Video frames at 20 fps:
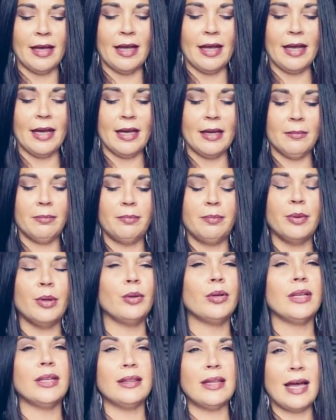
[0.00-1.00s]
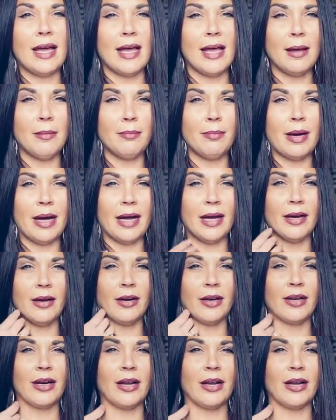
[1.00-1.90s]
and building that empire.